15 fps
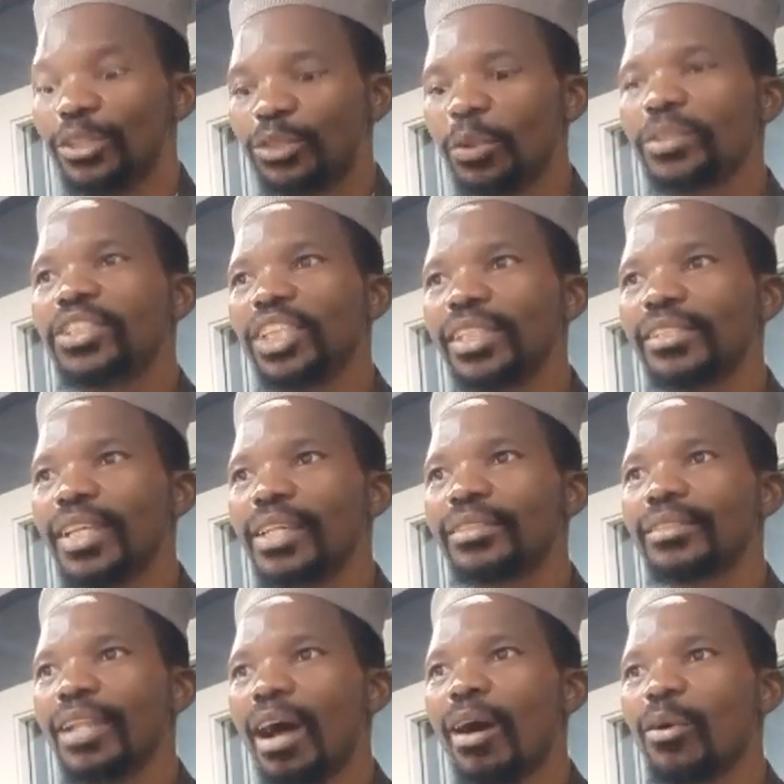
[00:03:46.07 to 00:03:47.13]
So Jesus
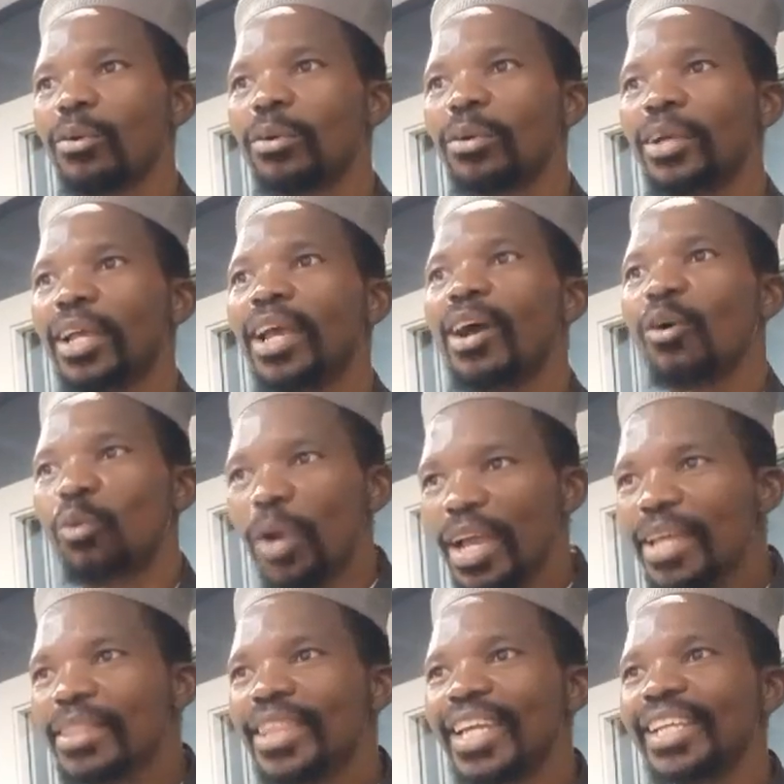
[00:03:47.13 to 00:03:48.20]
now,
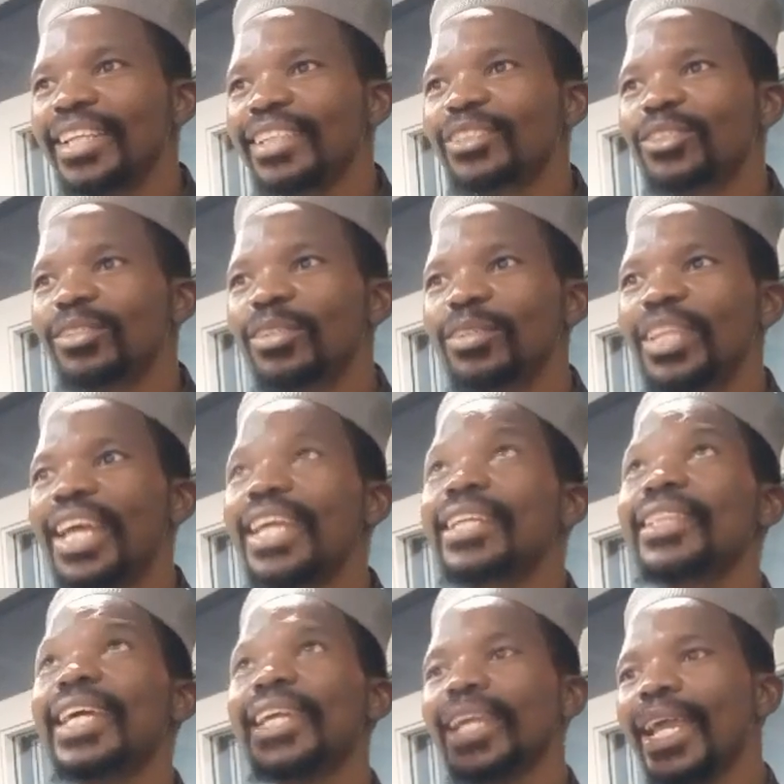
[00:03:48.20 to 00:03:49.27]
where
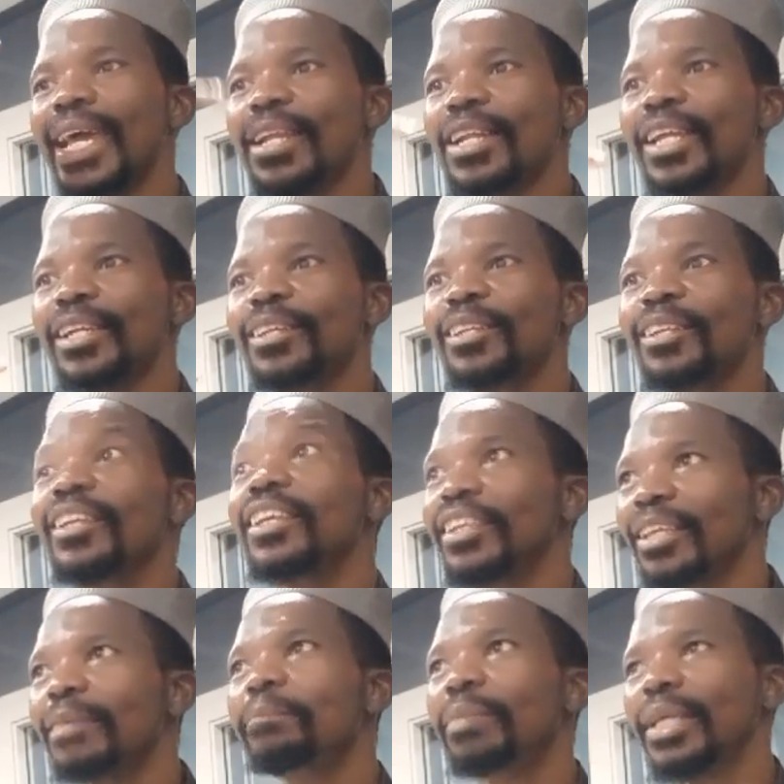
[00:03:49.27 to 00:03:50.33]
they ended,
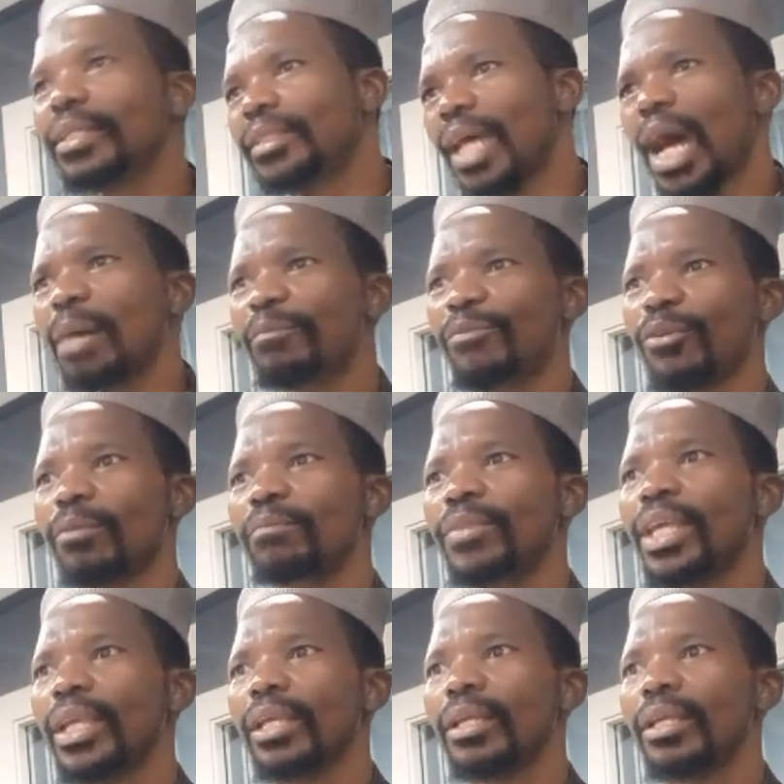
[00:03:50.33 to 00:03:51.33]
he picked up from there.